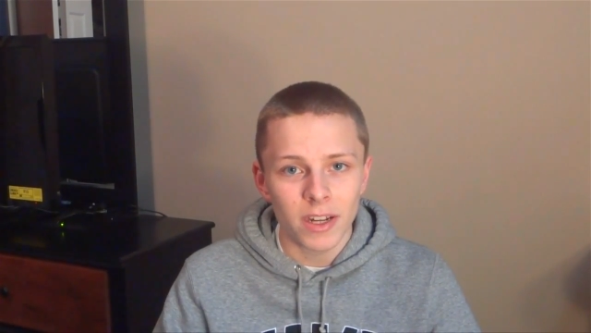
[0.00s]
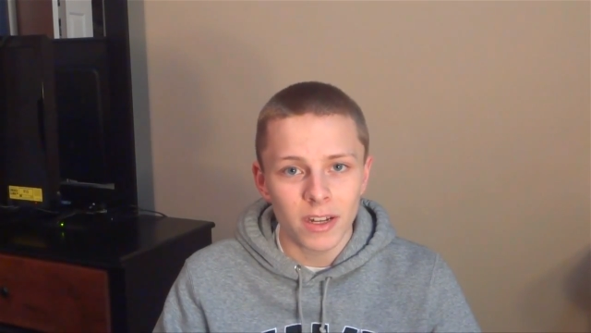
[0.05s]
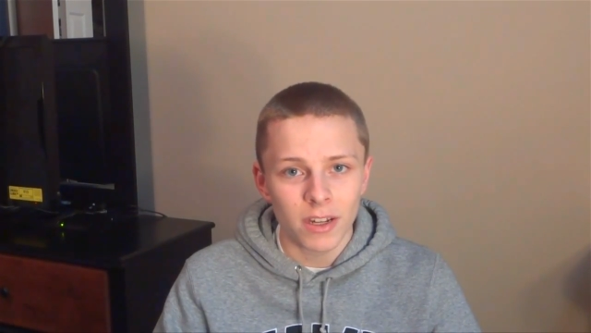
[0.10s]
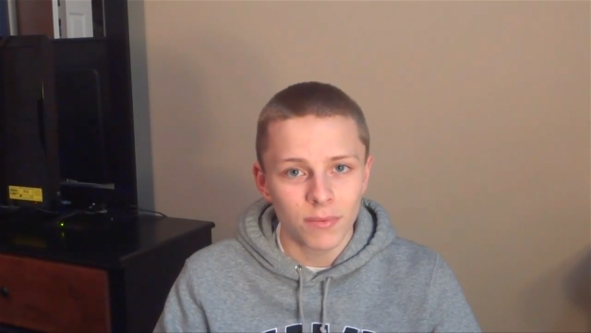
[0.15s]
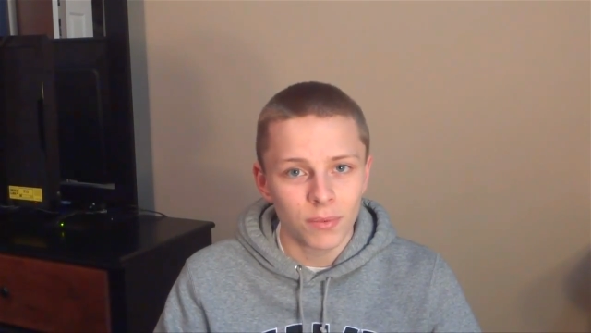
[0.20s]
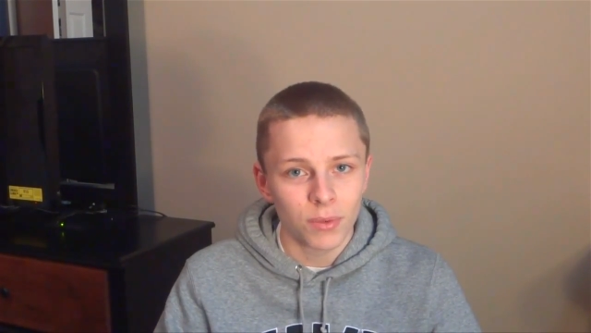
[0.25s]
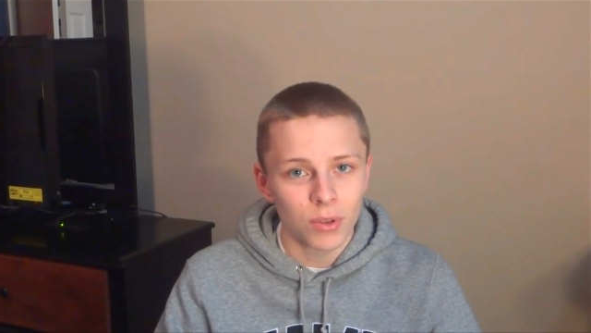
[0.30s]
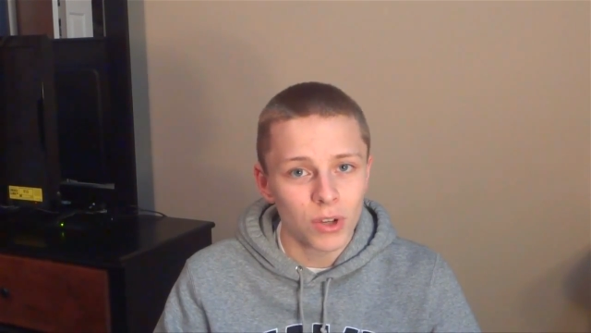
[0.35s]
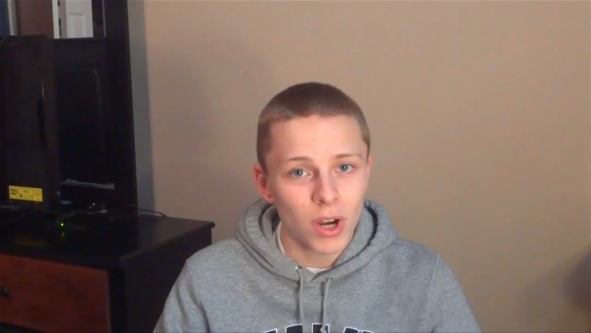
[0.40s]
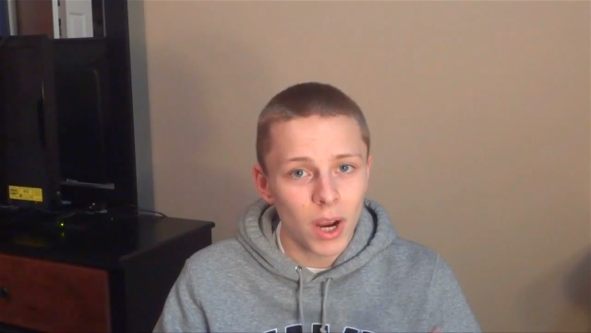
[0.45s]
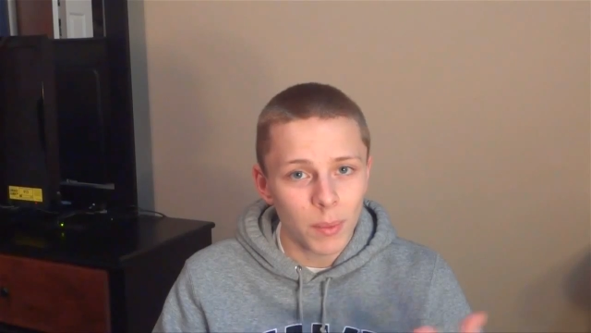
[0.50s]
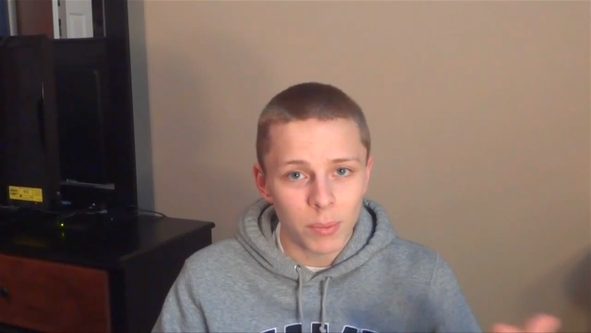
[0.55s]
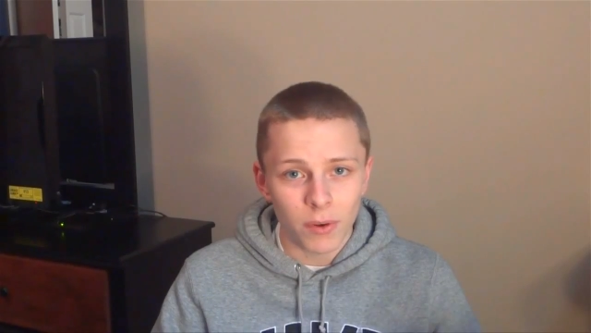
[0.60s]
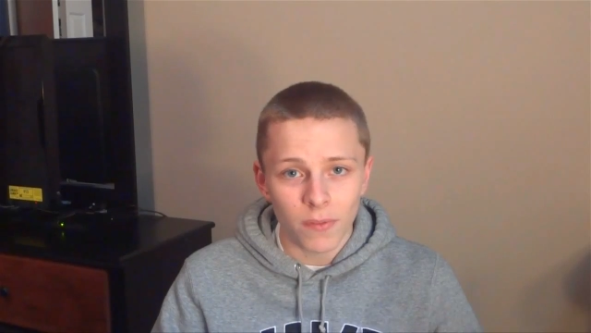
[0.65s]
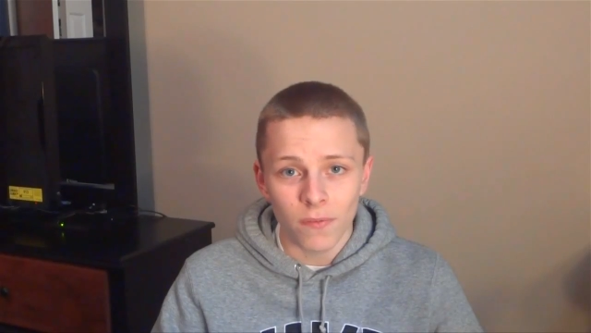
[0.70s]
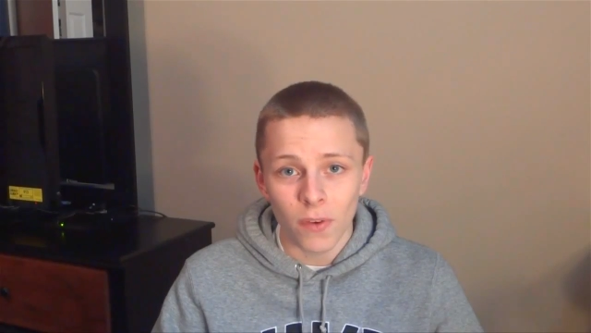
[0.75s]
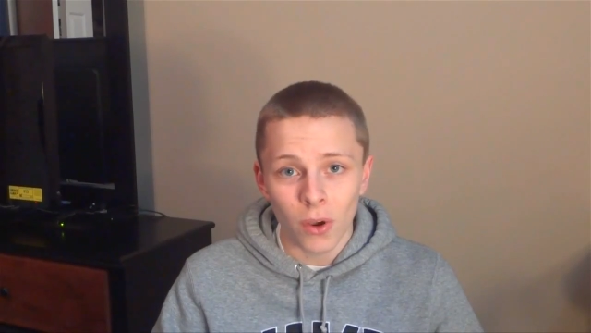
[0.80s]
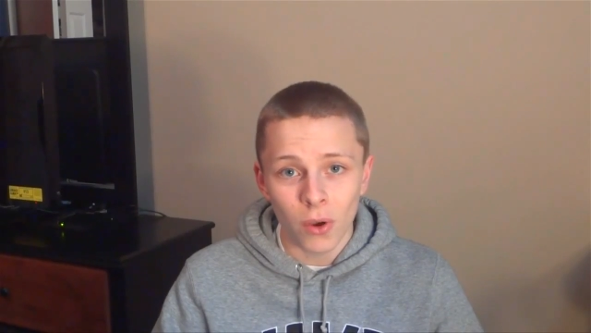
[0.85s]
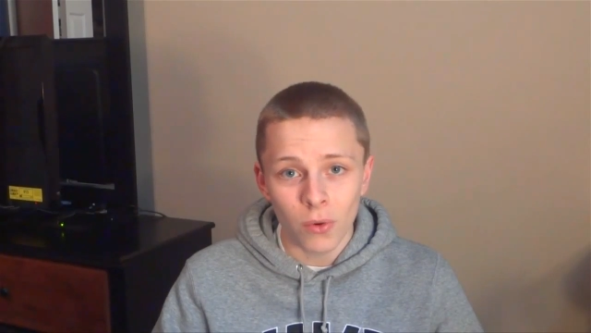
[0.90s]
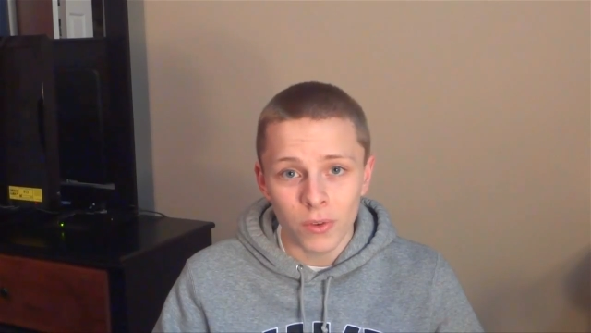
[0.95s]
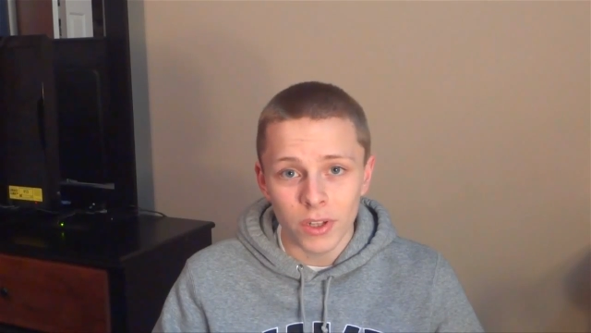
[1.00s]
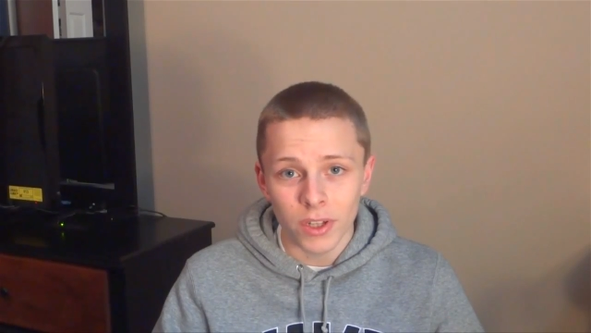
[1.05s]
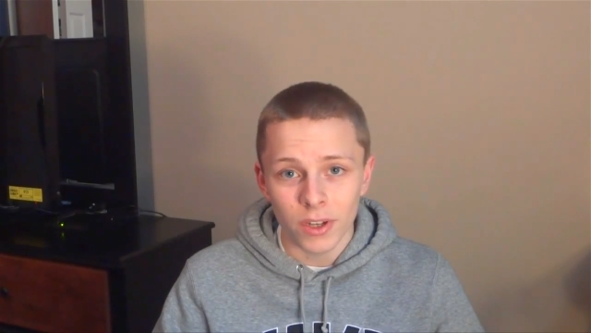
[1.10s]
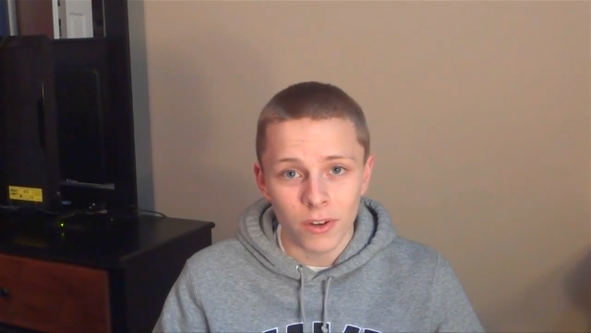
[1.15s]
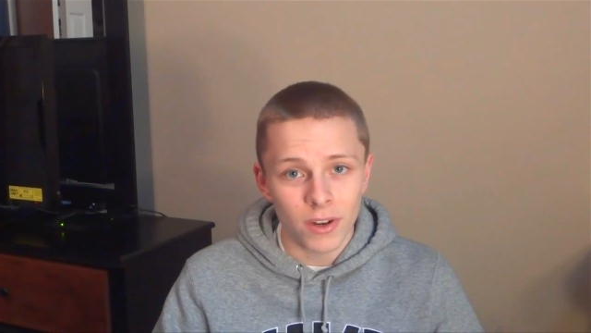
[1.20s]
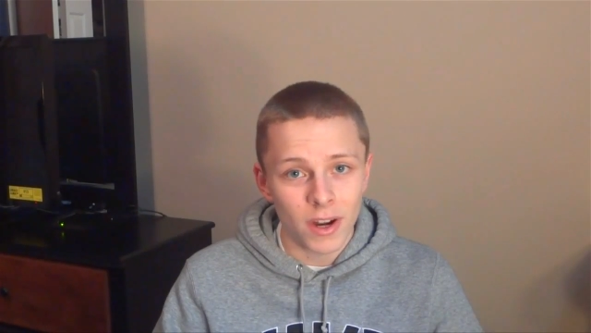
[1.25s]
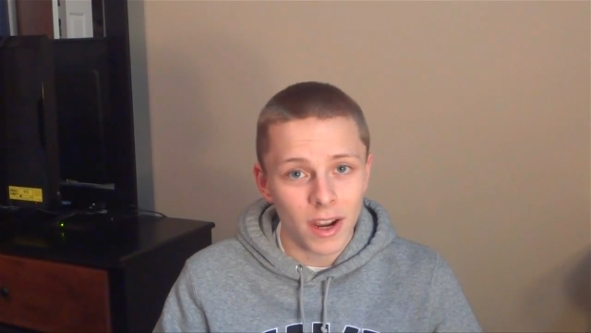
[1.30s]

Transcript: and if you drop your phone, you're